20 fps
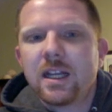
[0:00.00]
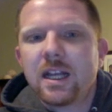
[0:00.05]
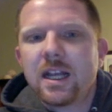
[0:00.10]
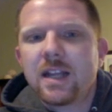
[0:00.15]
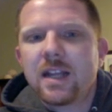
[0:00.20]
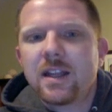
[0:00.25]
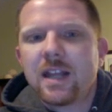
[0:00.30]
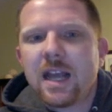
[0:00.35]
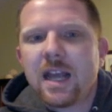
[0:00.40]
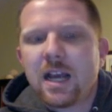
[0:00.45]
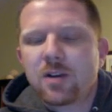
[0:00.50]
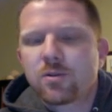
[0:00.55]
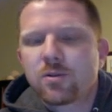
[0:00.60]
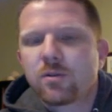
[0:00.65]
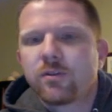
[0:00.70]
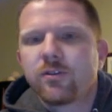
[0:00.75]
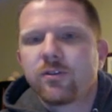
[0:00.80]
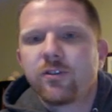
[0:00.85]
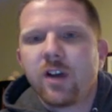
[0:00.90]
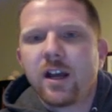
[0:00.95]
and the
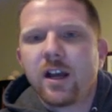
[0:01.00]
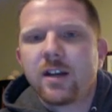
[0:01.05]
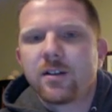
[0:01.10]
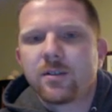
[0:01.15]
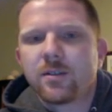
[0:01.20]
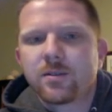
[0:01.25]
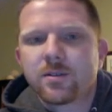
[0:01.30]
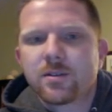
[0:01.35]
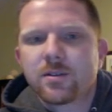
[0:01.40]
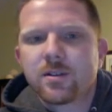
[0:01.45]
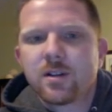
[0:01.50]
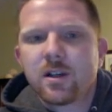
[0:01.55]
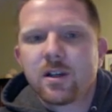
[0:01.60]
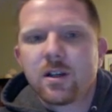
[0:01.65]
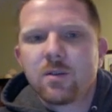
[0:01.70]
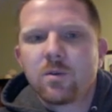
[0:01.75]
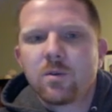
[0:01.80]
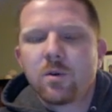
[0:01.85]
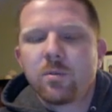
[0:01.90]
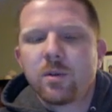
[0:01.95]
actual finals
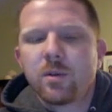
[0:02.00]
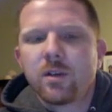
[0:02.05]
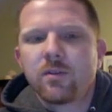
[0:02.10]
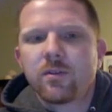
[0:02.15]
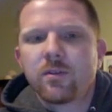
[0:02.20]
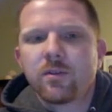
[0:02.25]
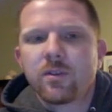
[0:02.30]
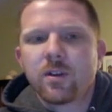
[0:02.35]
will be